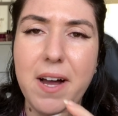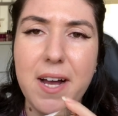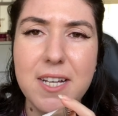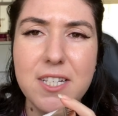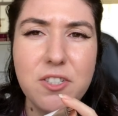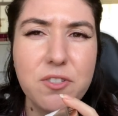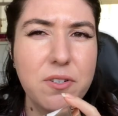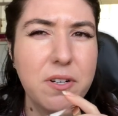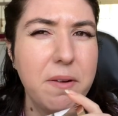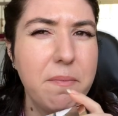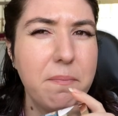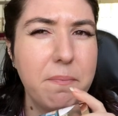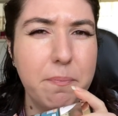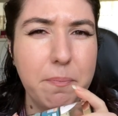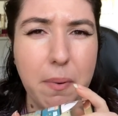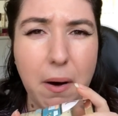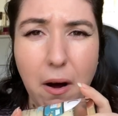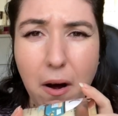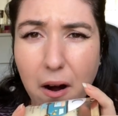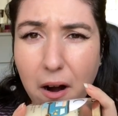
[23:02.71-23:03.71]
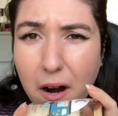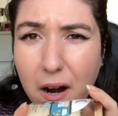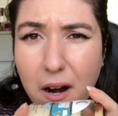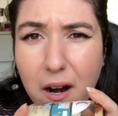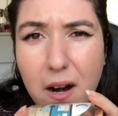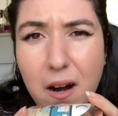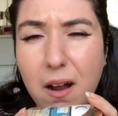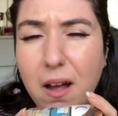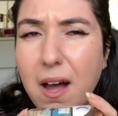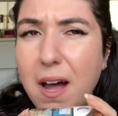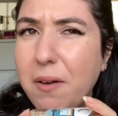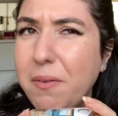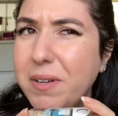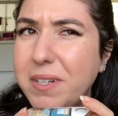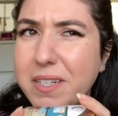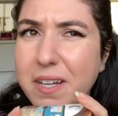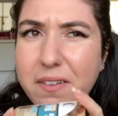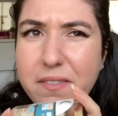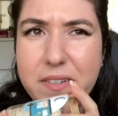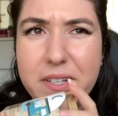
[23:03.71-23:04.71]
ice cream bar, I
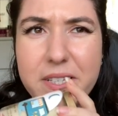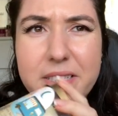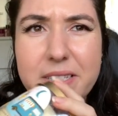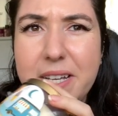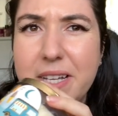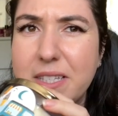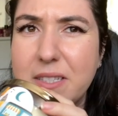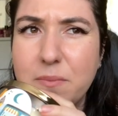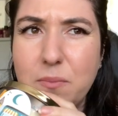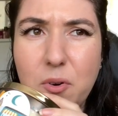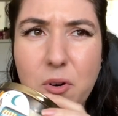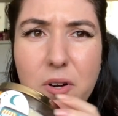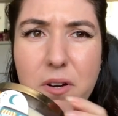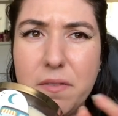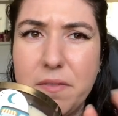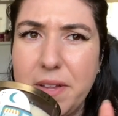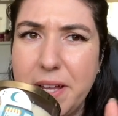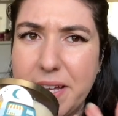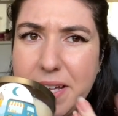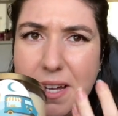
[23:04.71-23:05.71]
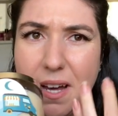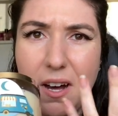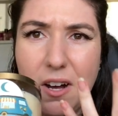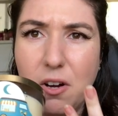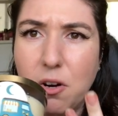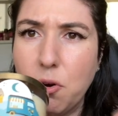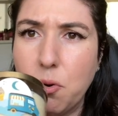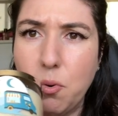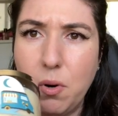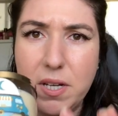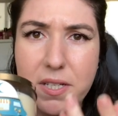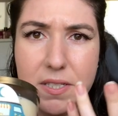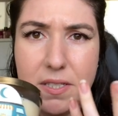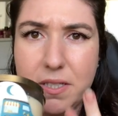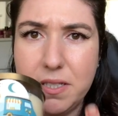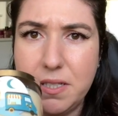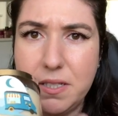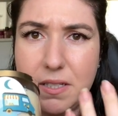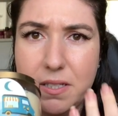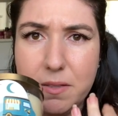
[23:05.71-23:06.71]
would definitely say it's more of like a
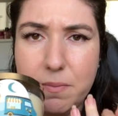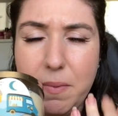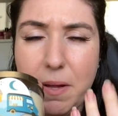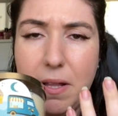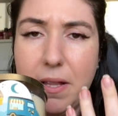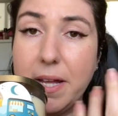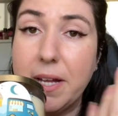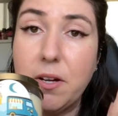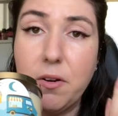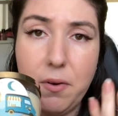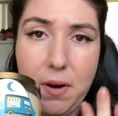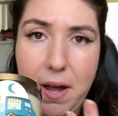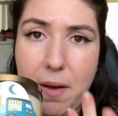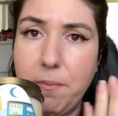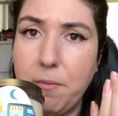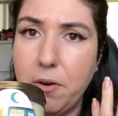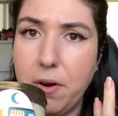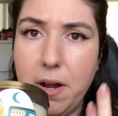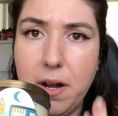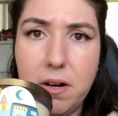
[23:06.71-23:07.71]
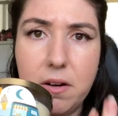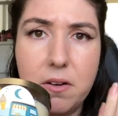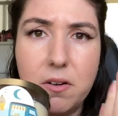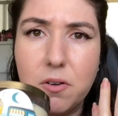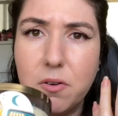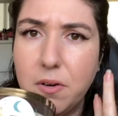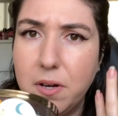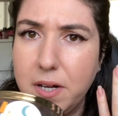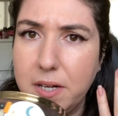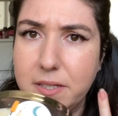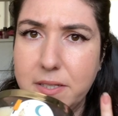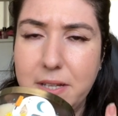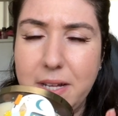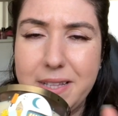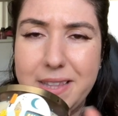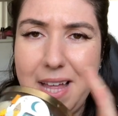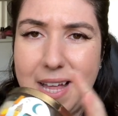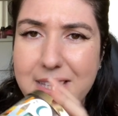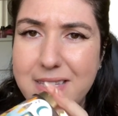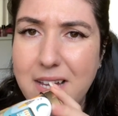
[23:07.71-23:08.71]
crust smell, like graham cracker crust,
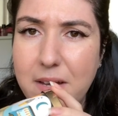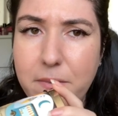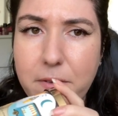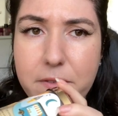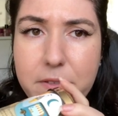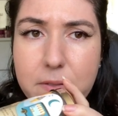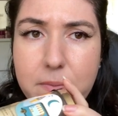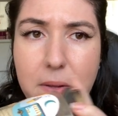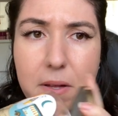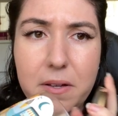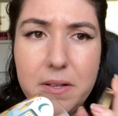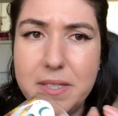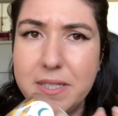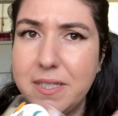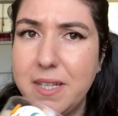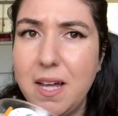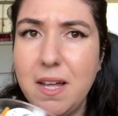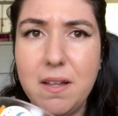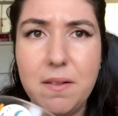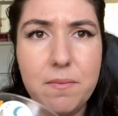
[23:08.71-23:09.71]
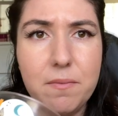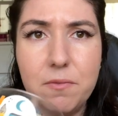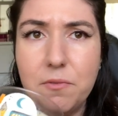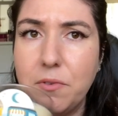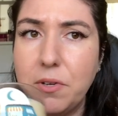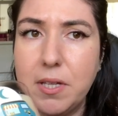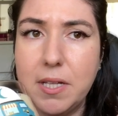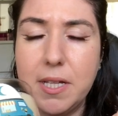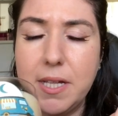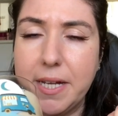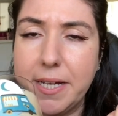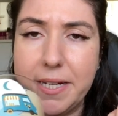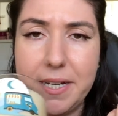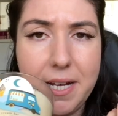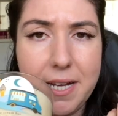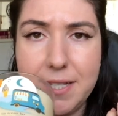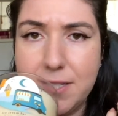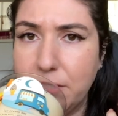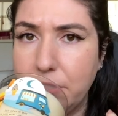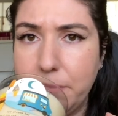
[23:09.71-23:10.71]
like that type of smell. It's not really like an
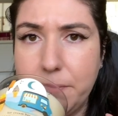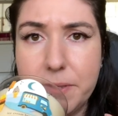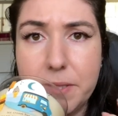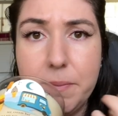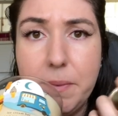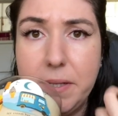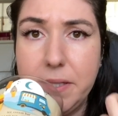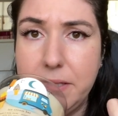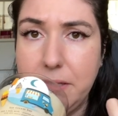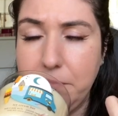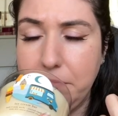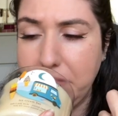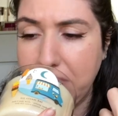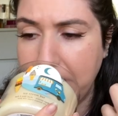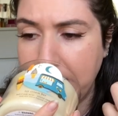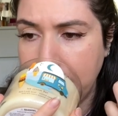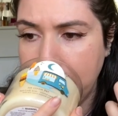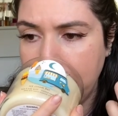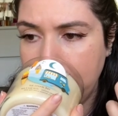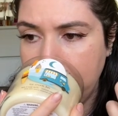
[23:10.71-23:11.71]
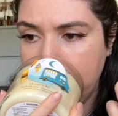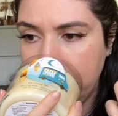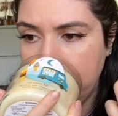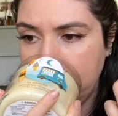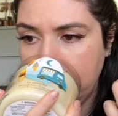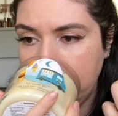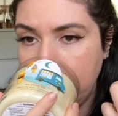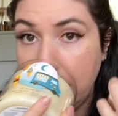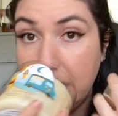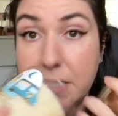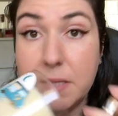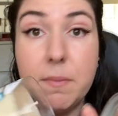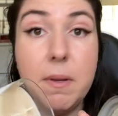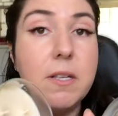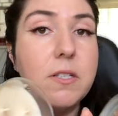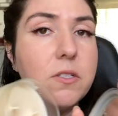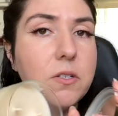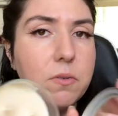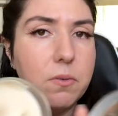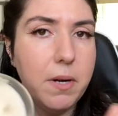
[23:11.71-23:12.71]
ice cream smell to me. It
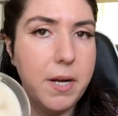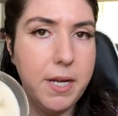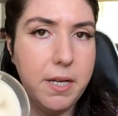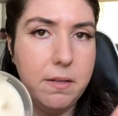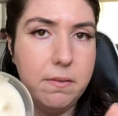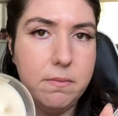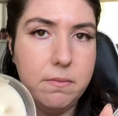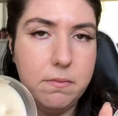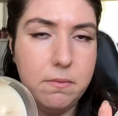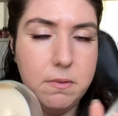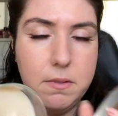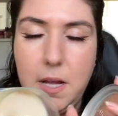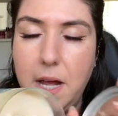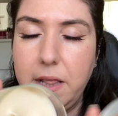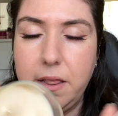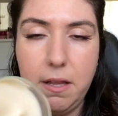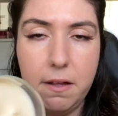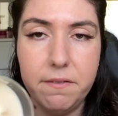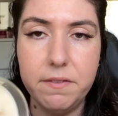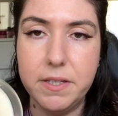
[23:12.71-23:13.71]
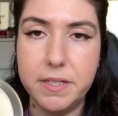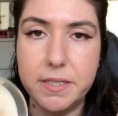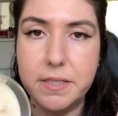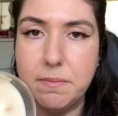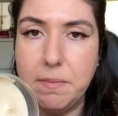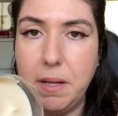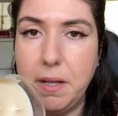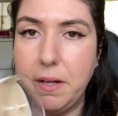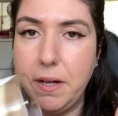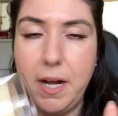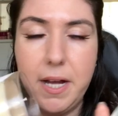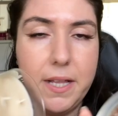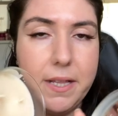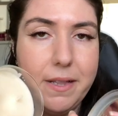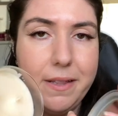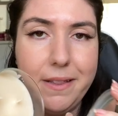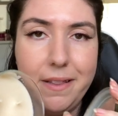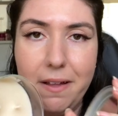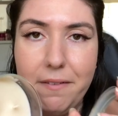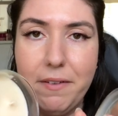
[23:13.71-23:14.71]
smells great. I love this smell. I
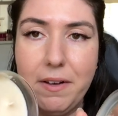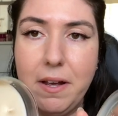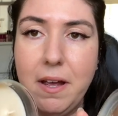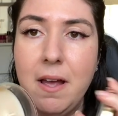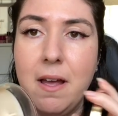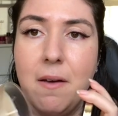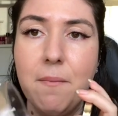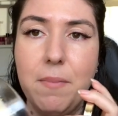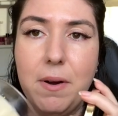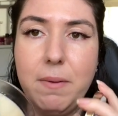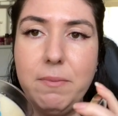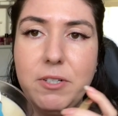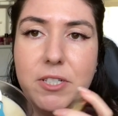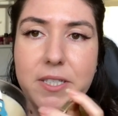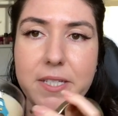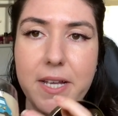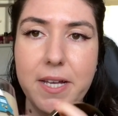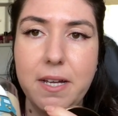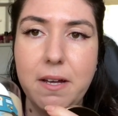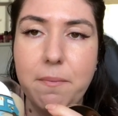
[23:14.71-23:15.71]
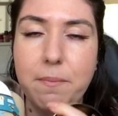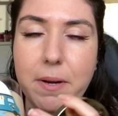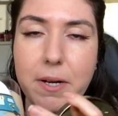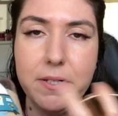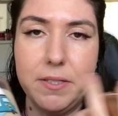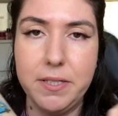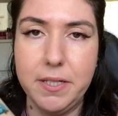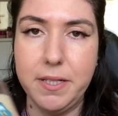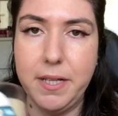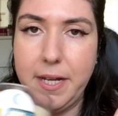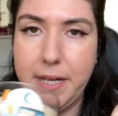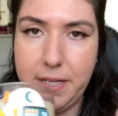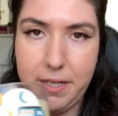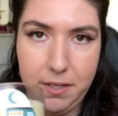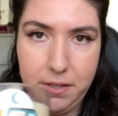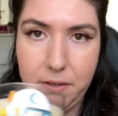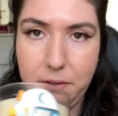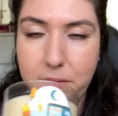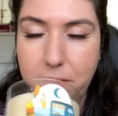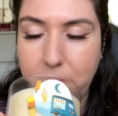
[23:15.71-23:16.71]
love it. But I'm just saying compared to, like,
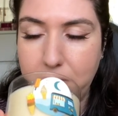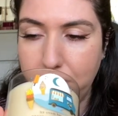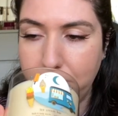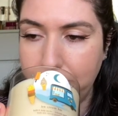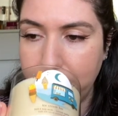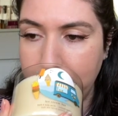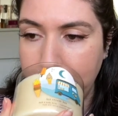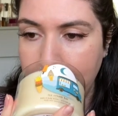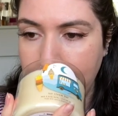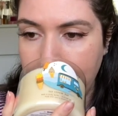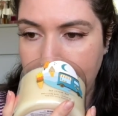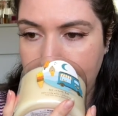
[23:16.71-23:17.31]
you know, the other one.